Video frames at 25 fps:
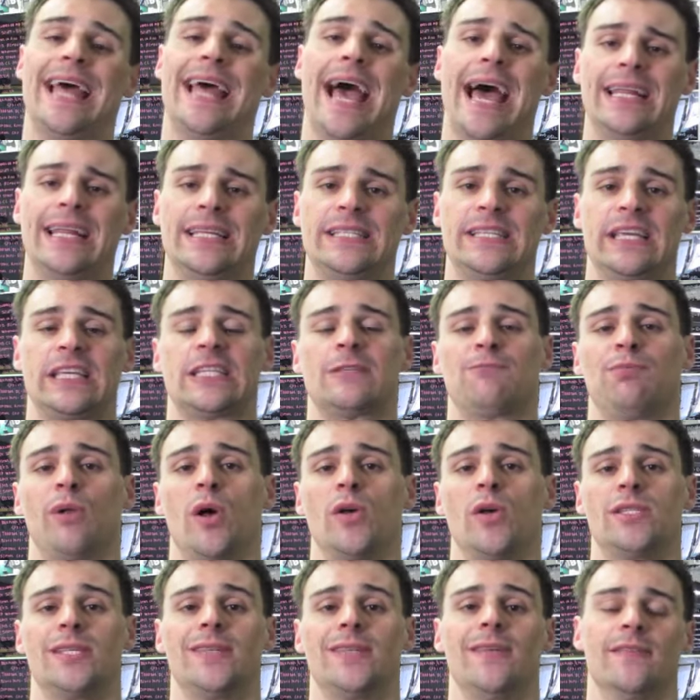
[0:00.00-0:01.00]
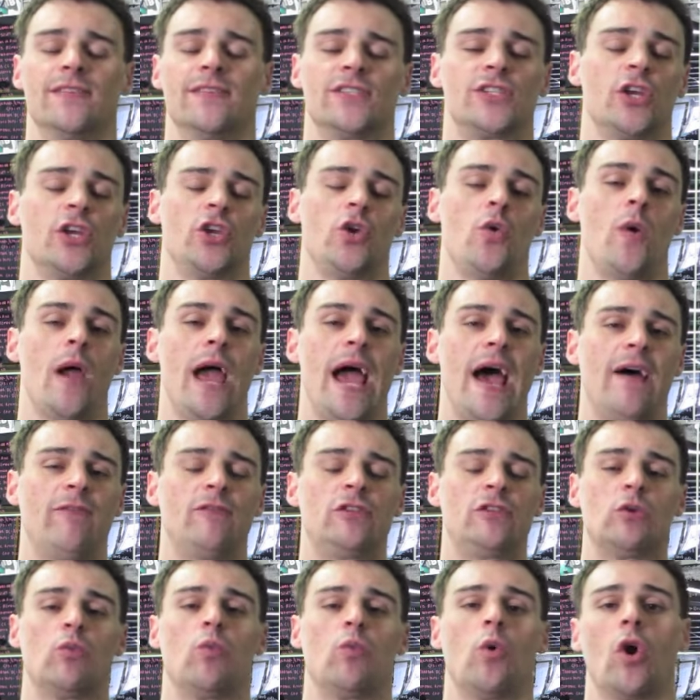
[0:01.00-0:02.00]
That is explosiveness. So you
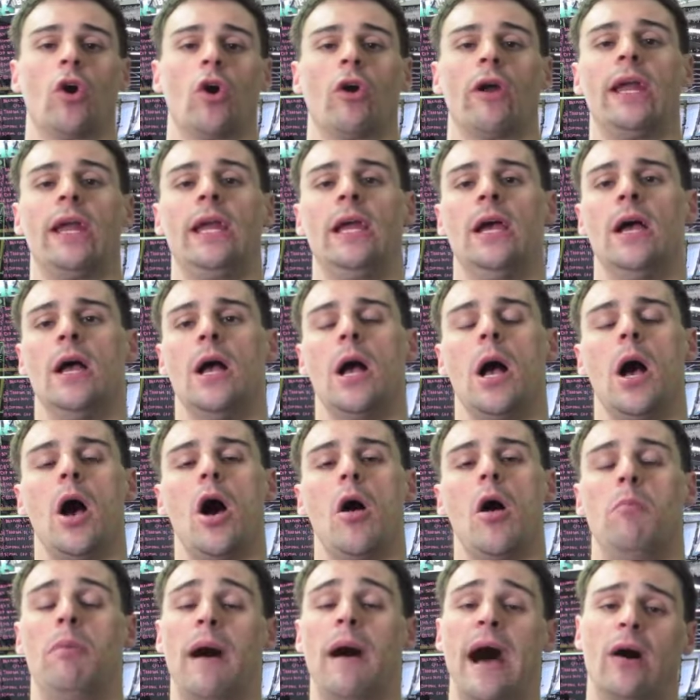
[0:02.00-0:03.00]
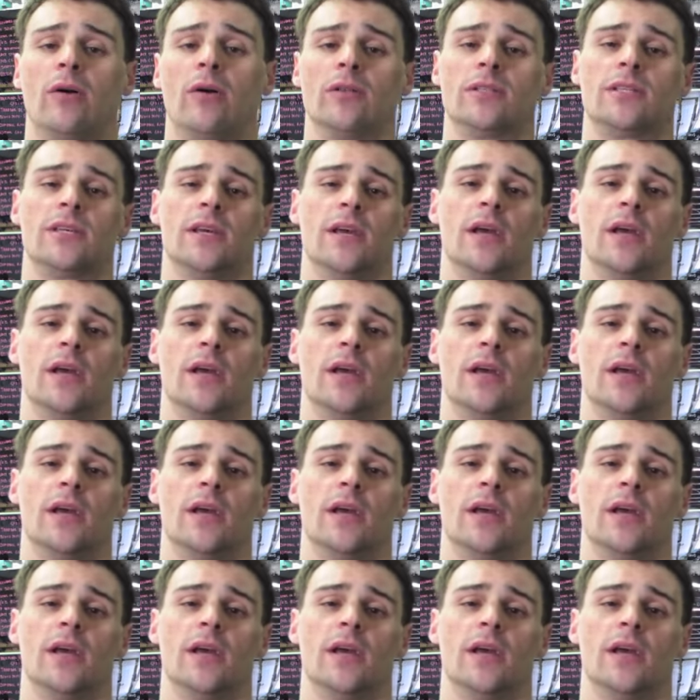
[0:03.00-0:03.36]
have to worry about